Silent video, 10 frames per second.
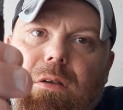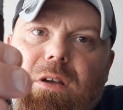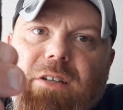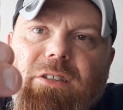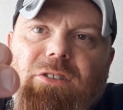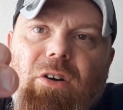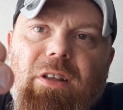Because it's already